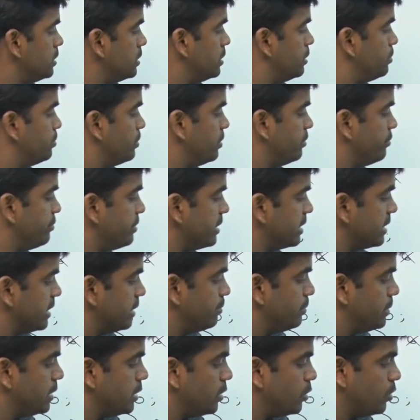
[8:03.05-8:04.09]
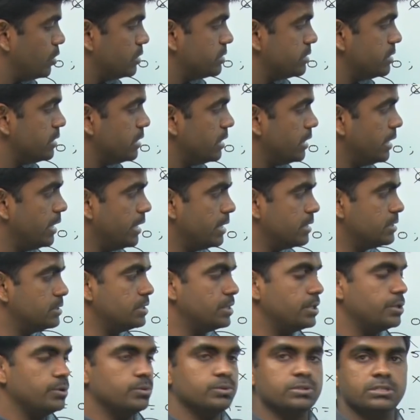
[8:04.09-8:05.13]
the perfect number logic
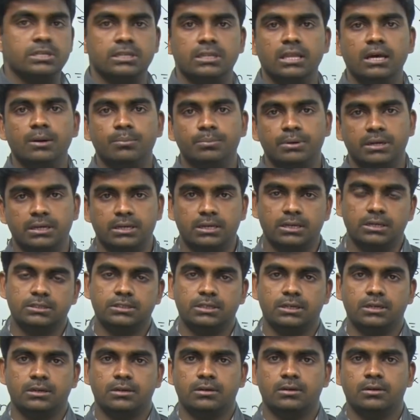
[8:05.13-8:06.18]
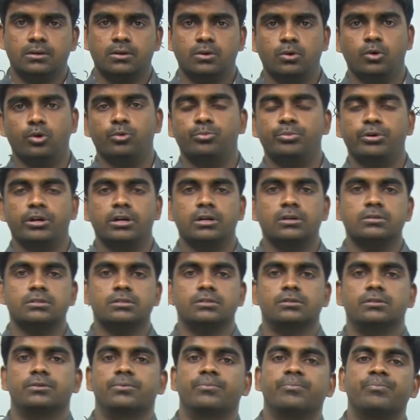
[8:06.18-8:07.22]
executes in the application. Hope you
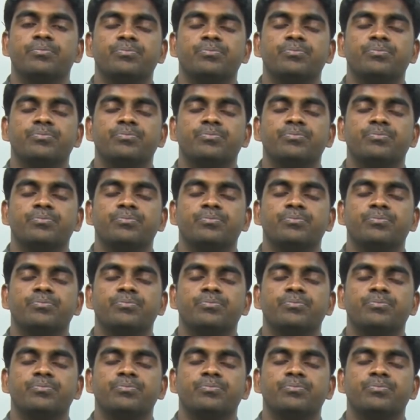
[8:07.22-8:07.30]
understood.